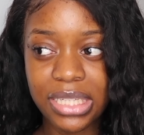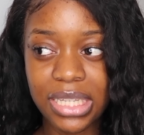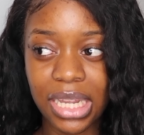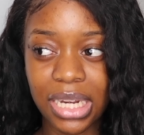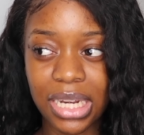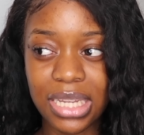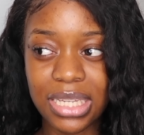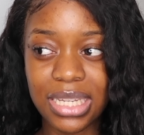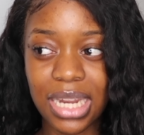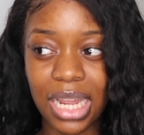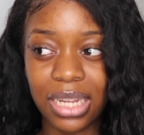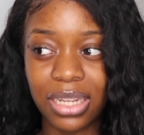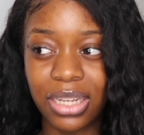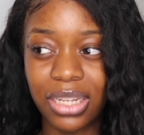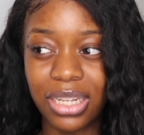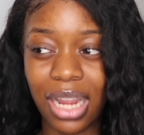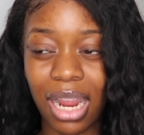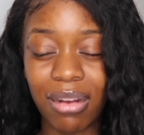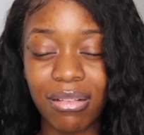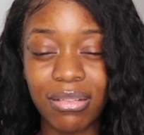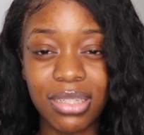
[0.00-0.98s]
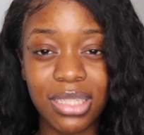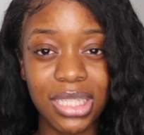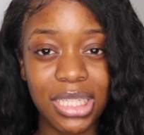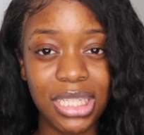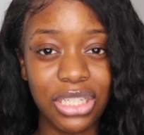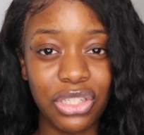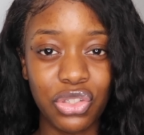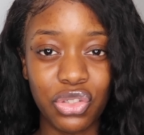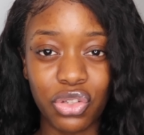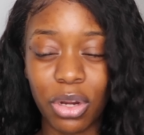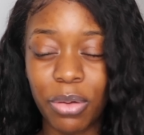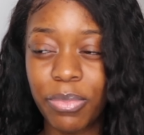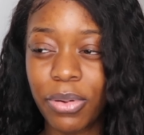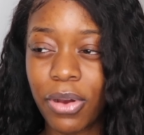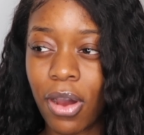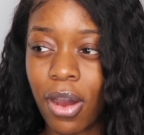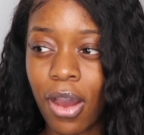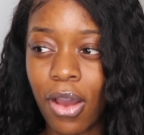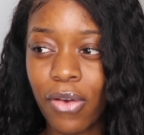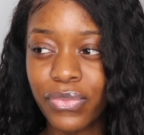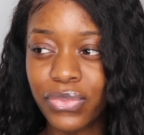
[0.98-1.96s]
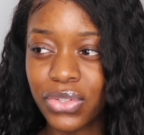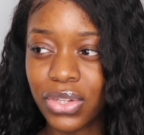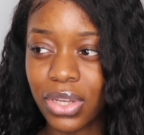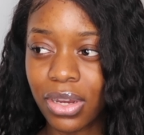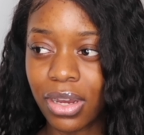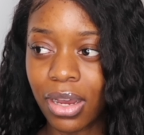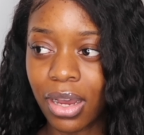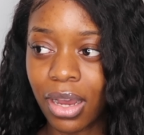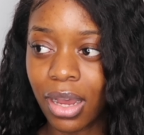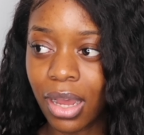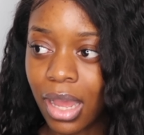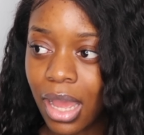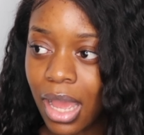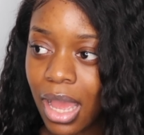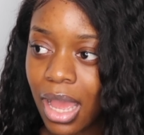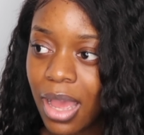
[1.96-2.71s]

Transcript: and it's like a guaranteed job after,